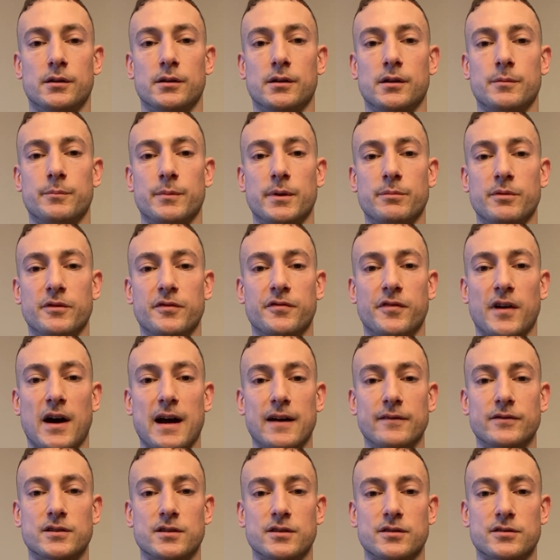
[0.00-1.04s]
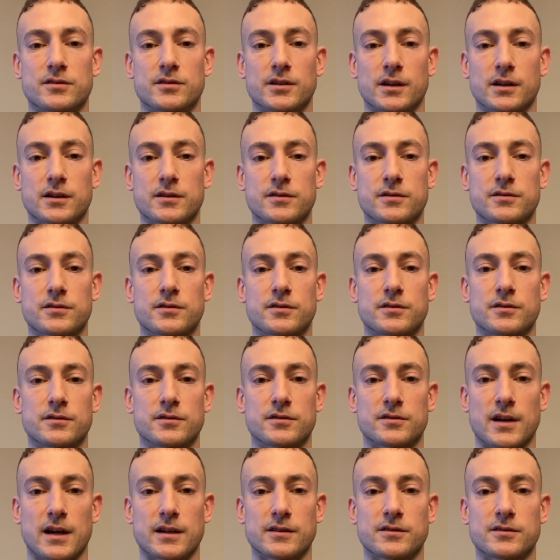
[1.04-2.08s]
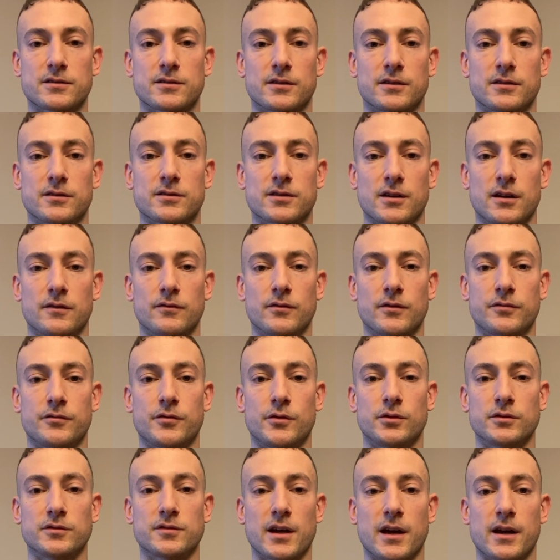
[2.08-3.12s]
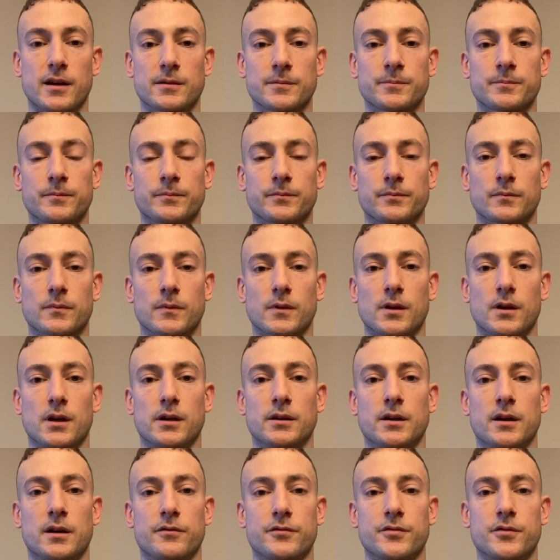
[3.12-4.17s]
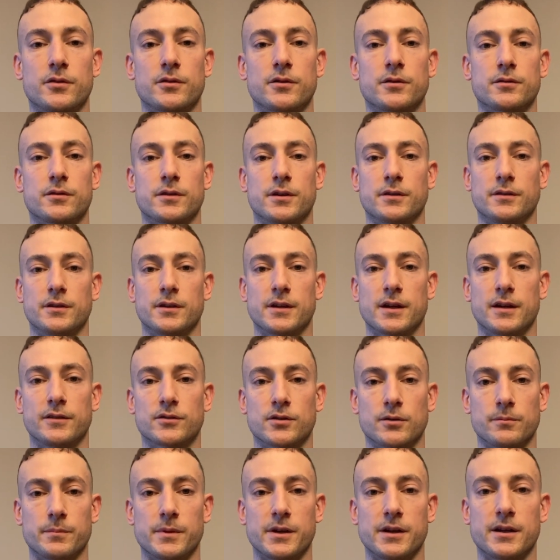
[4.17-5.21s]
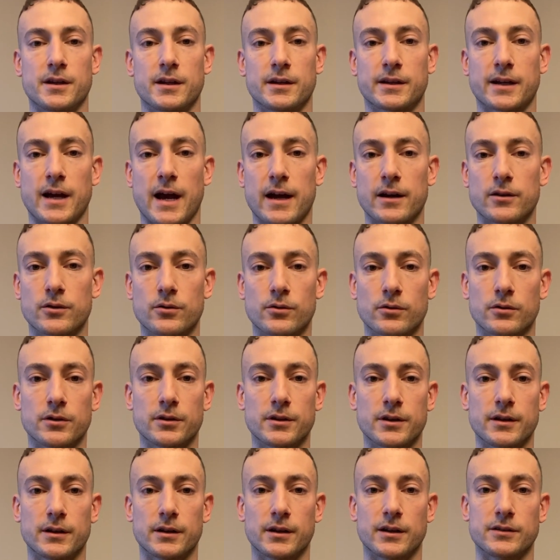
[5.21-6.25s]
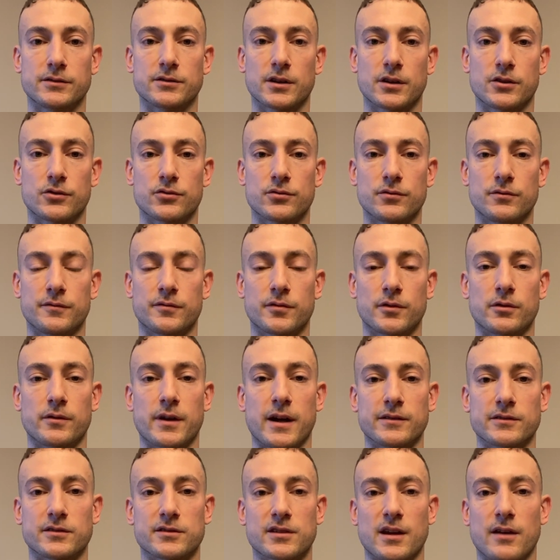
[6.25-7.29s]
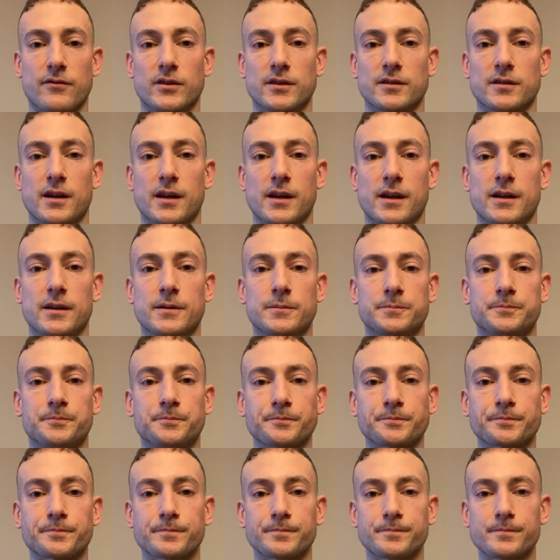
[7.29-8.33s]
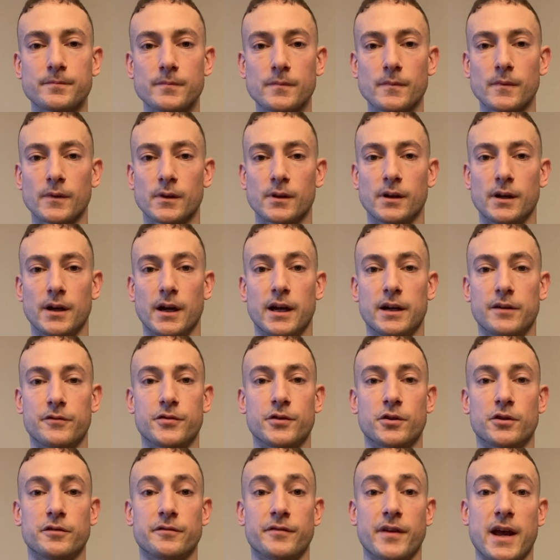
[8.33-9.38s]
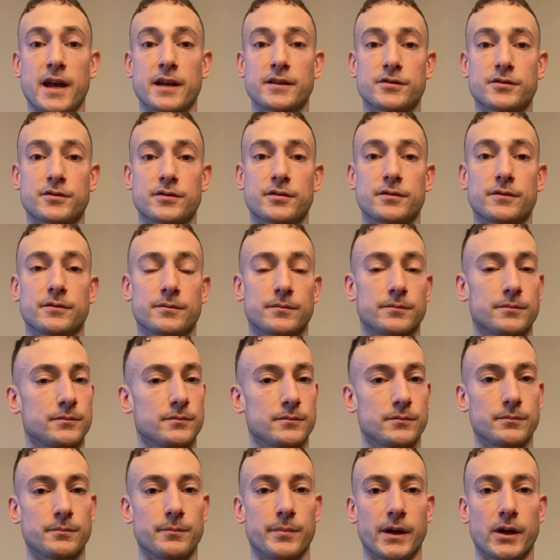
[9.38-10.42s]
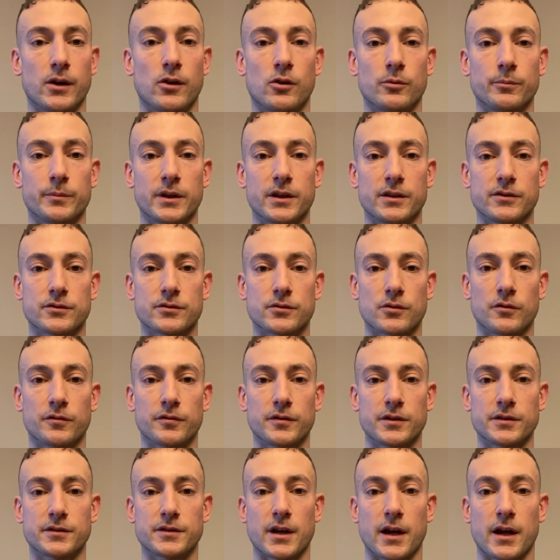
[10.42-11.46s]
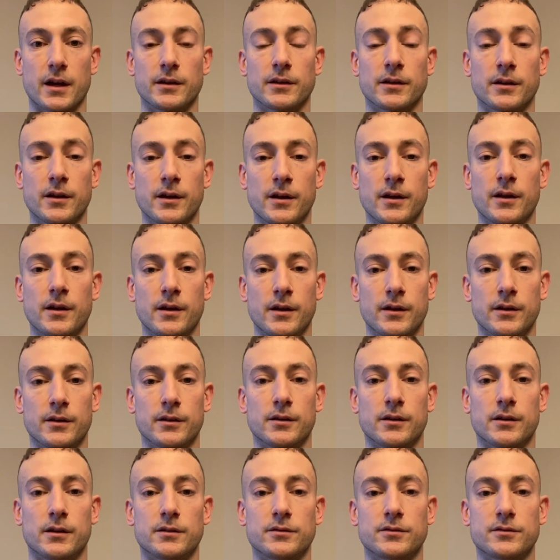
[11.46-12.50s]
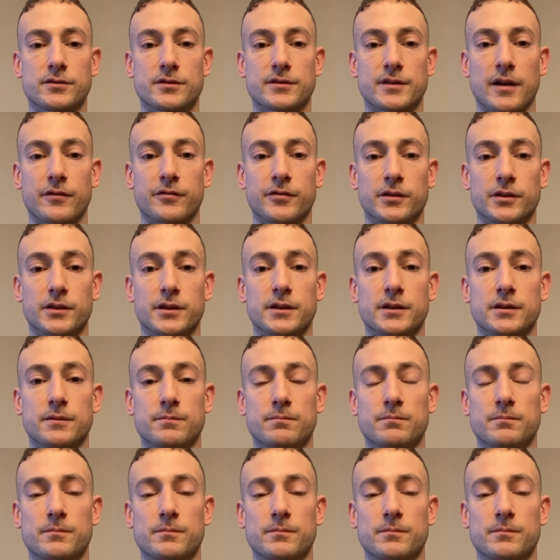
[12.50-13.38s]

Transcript: maybe 5 to 6 sets instead of the full 10. And then if you're in the intermediate category, I'd say shoot for around 7 to 8. And if you're advanced, by all means, go for the 10. It's definitely,